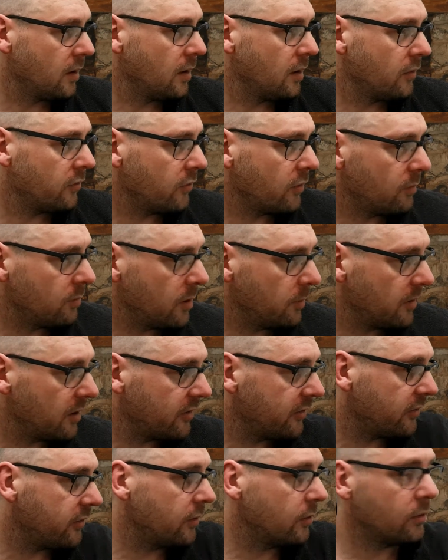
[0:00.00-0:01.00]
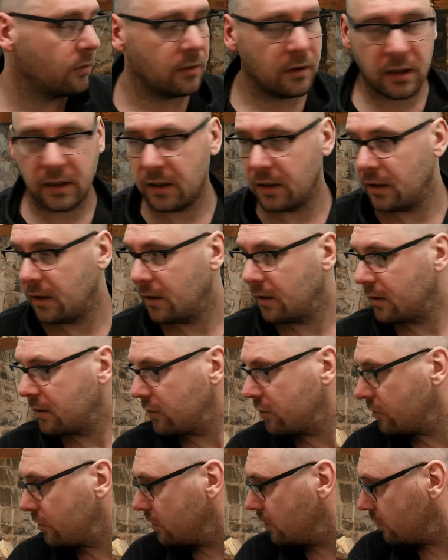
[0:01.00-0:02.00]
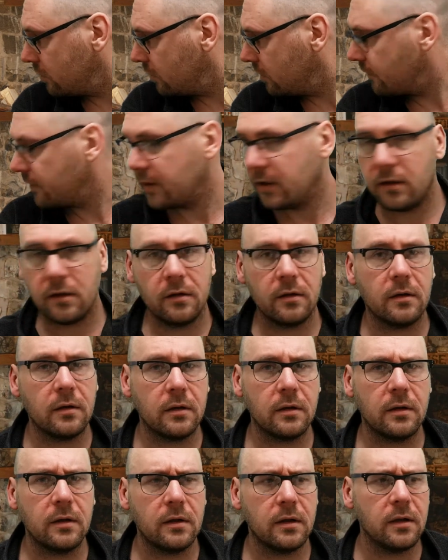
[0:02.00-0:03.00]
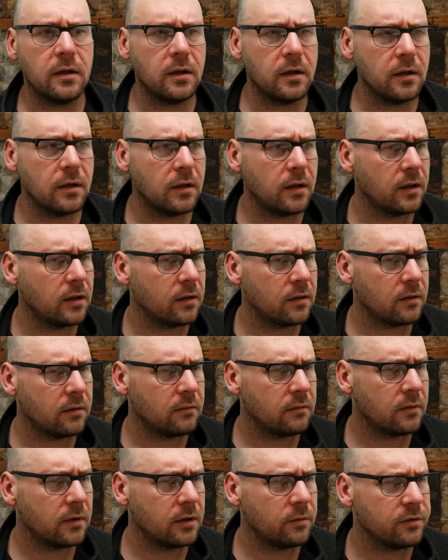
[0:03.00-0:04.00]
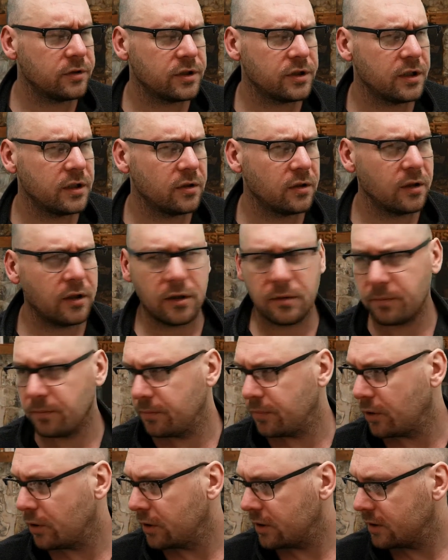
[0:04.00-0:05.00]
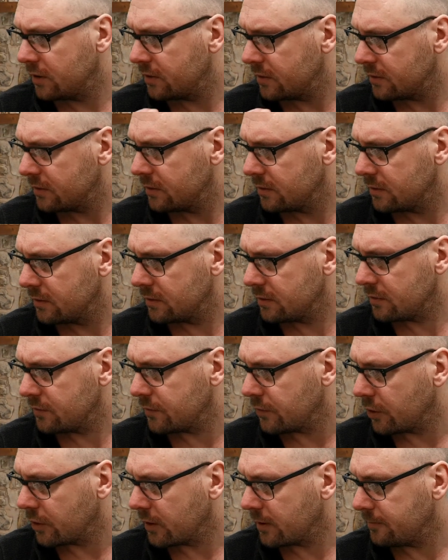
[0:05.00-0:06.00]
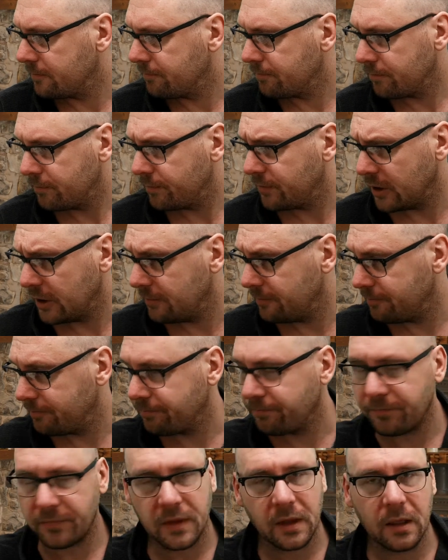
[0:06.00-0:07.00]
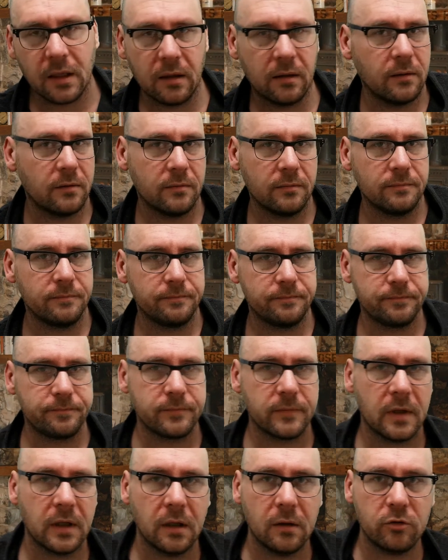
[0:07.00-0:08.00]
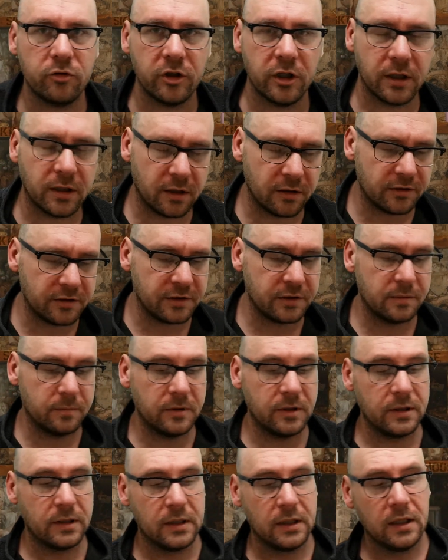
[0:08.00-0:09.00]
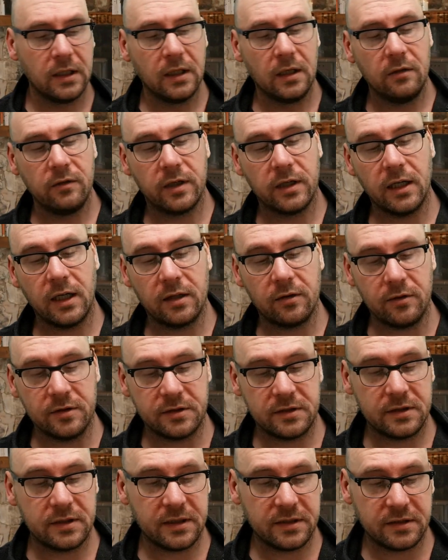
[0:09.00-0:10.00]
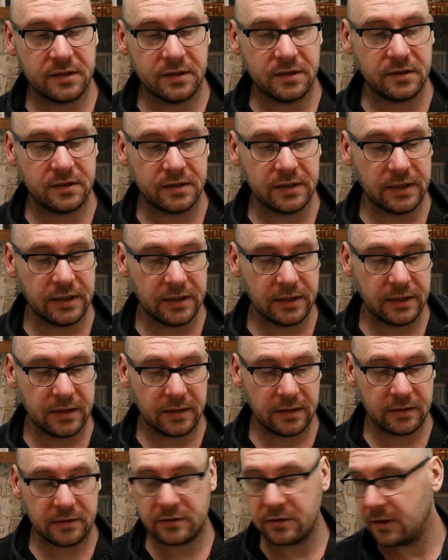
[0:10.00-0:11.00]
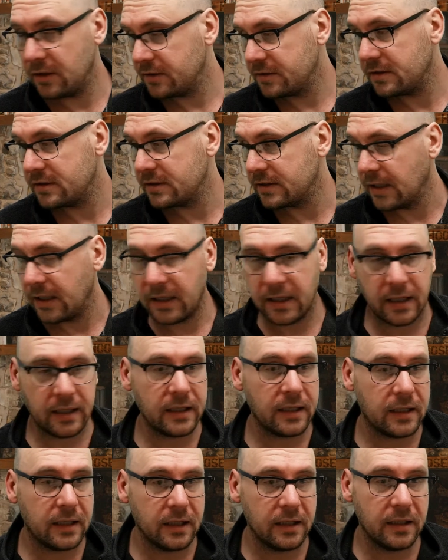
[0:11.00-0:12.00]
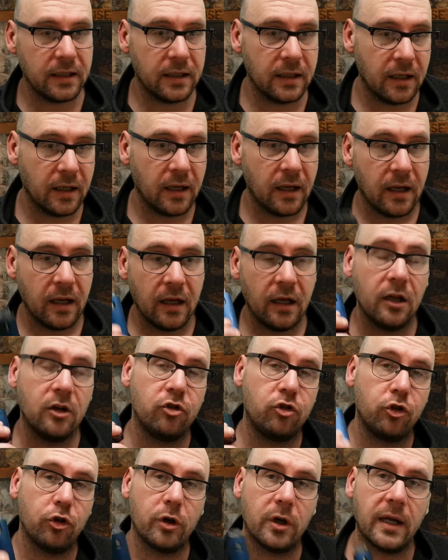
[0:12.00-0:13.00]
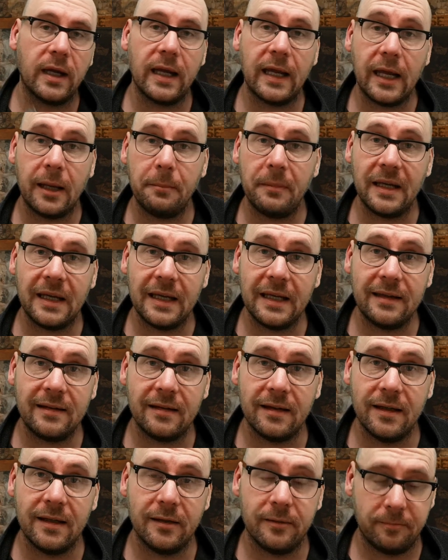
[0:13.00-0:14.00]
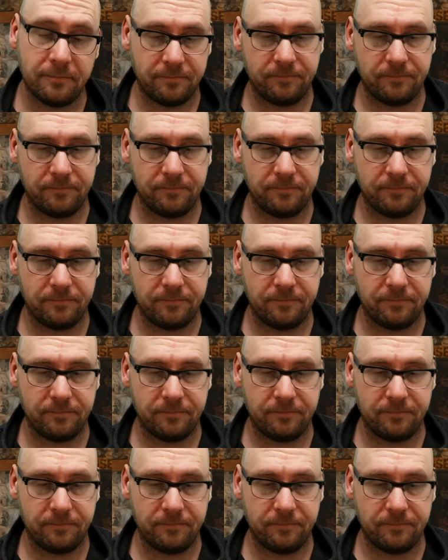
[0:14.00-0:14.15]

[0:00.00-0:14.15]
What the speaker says: So maybe a seal. I don't know if I was sent other pods for it, but I'll show you, I can see. But regardless, this is the Innokin Endura M18